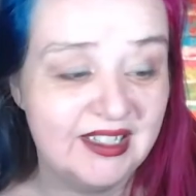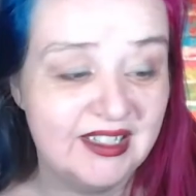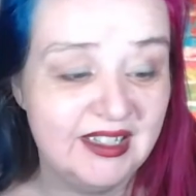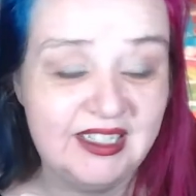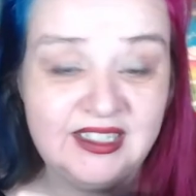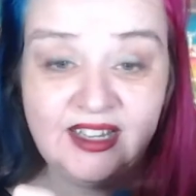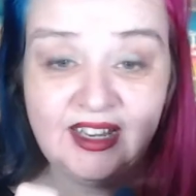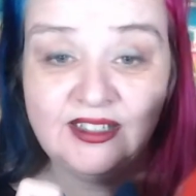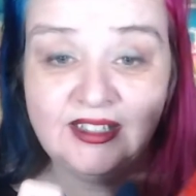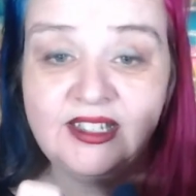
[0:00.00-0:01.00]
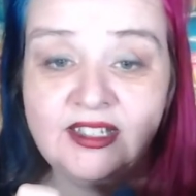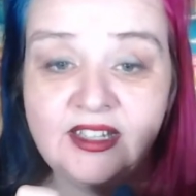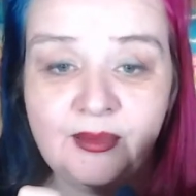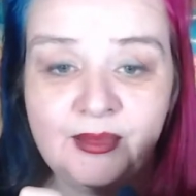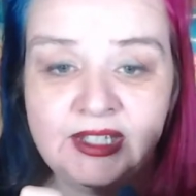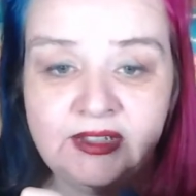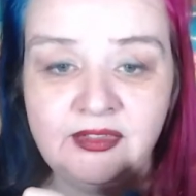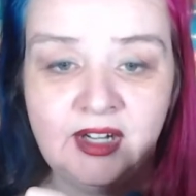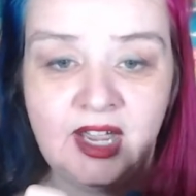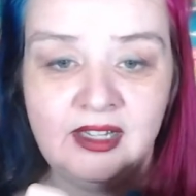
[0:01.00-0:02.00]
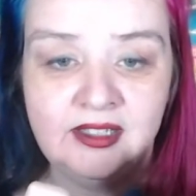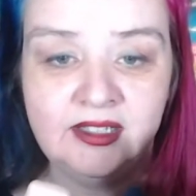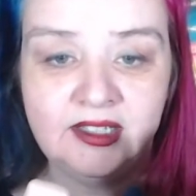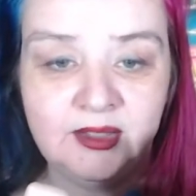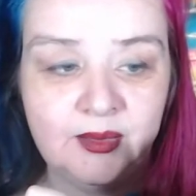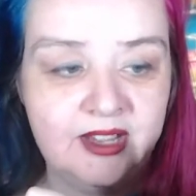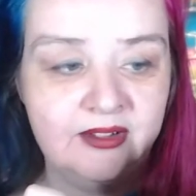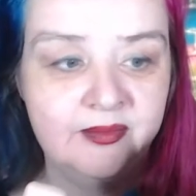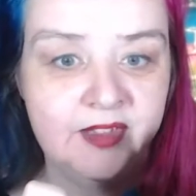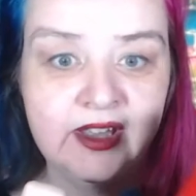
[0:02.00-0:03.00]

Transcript: Do these do these come in different colors as well?